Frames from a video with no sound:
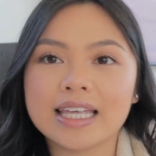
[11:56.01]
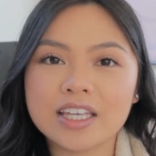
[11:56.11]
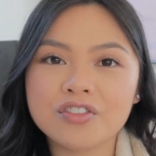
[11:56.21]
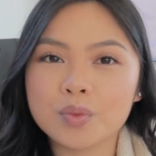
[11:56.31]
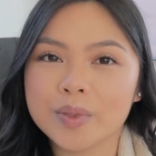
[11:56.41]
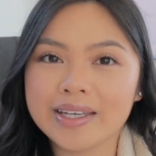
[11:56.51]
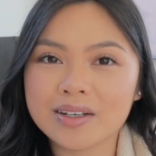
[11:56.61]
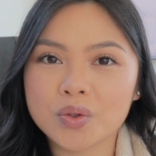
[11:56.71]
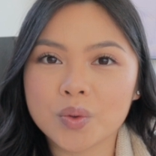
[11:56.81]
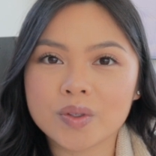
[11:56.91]
If we
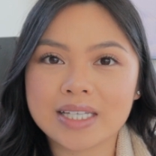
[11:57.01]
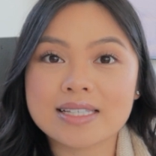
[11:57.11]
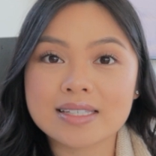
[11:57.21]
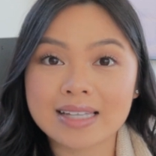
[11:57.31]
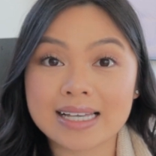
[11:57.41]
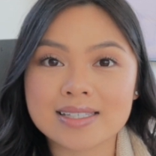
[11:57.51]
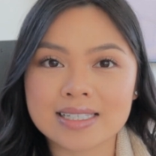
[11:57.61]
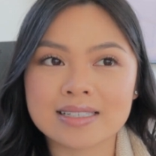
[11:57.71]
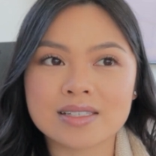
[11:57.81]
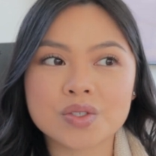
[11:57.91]
ignore these
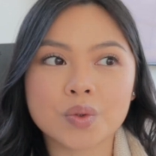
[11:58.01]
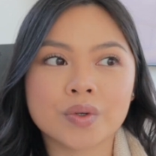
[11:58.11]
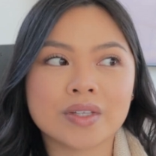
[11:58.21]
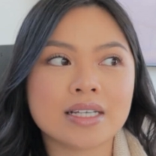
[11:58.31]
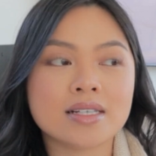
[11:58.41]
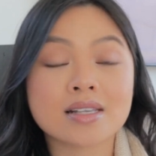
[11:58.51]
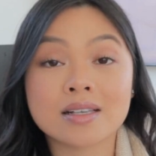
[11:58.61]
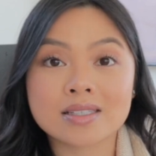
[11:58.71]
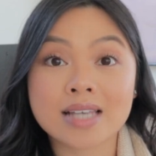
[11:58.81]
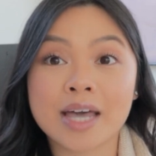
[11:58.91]
lessons or these
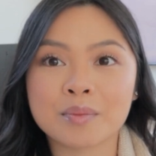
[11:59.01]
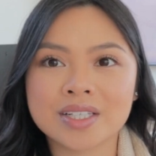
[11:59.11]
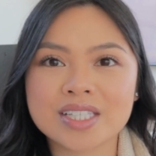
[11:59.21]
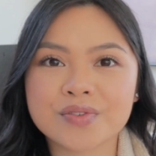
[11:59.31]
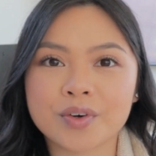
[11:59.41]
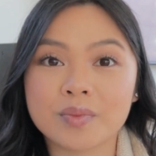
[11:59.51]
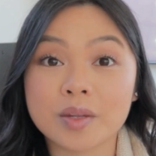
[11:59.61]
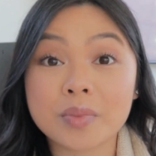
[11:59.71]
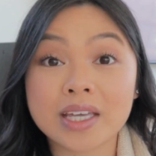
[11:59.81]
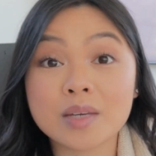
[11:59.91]
assignments from
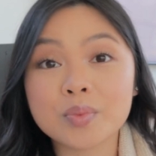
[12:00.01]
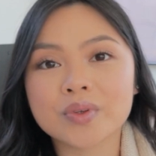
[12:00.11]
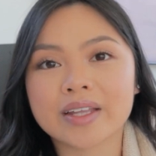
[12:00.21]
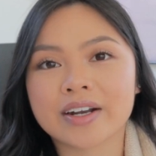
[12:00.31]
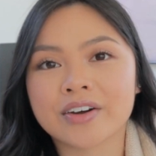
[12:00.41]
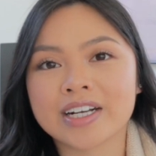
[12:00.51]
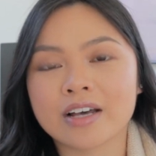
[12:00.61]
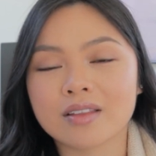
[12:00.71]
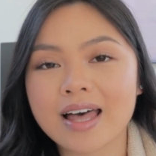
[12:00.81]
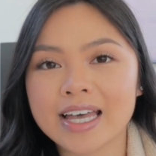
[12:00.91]
the people that are in
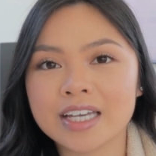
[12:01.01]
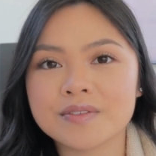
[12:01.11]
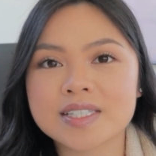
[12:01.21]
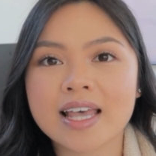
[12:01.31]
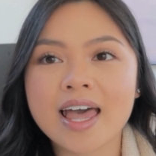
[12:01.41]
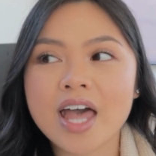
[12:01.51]
our lives,